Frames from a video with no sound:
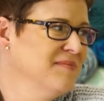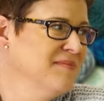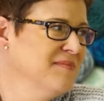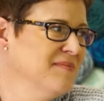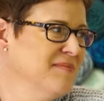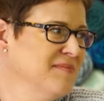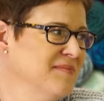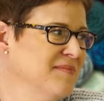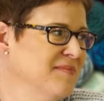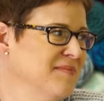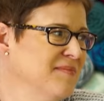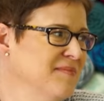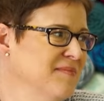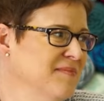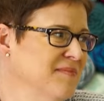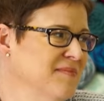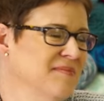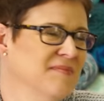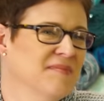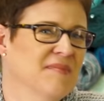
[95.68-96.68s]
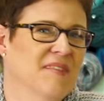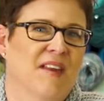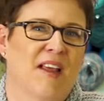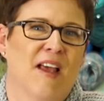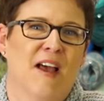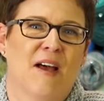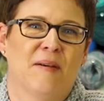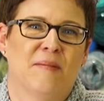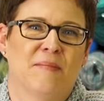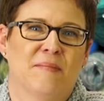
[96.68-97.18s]

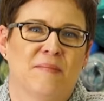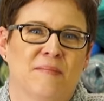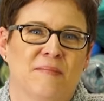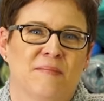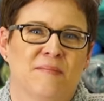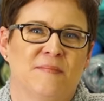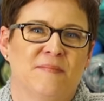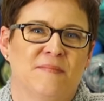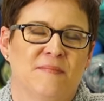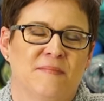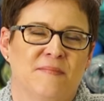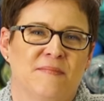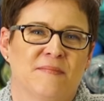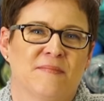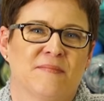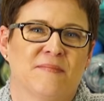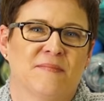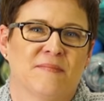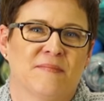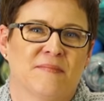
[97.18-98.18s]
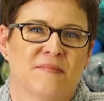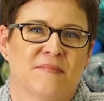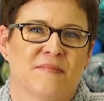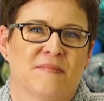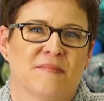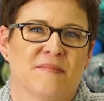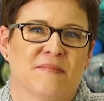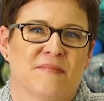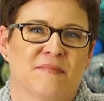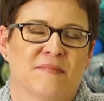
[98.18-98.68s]

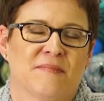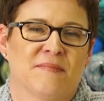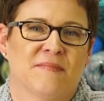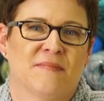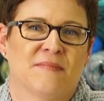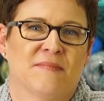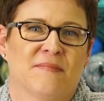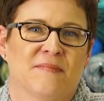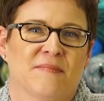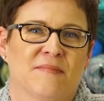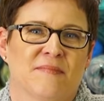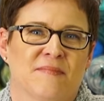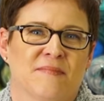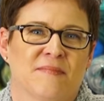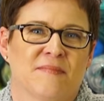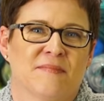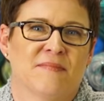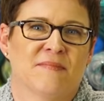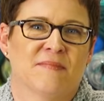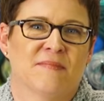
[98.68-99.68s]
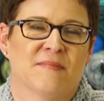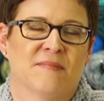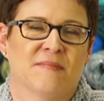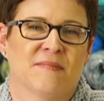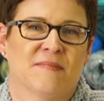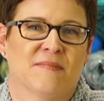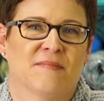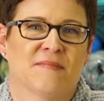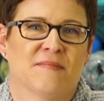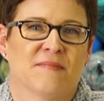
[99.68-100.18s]

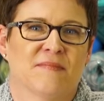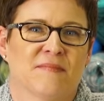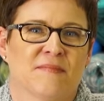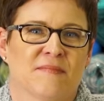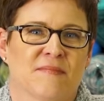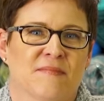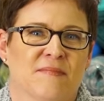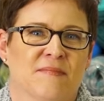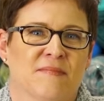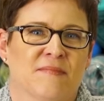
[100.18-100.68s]
This person isn't speaking.